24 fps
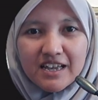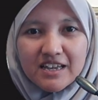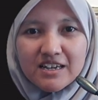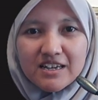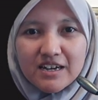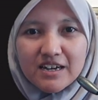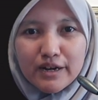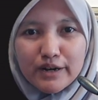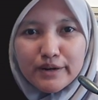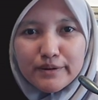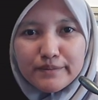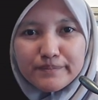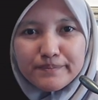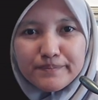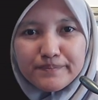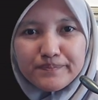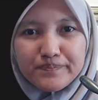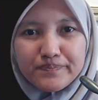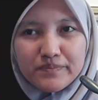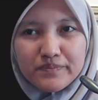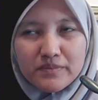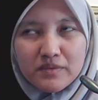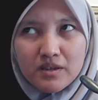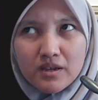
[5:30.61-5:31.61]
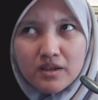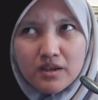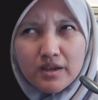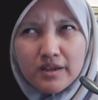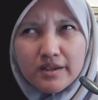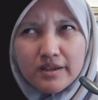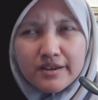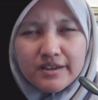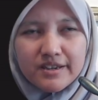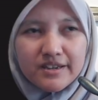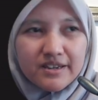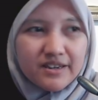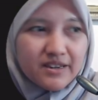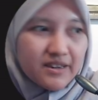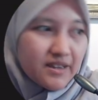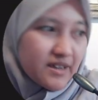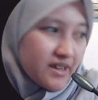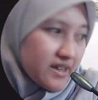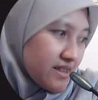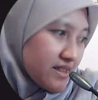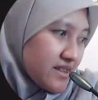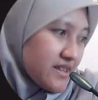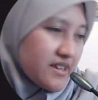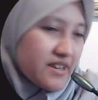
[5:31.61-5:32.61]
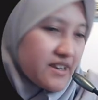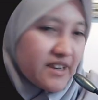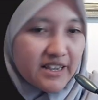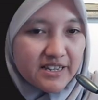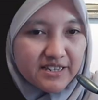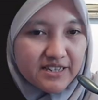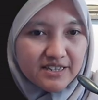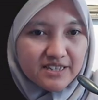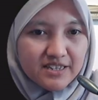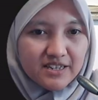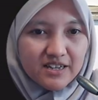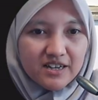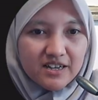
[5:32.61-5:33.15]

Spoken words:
in the next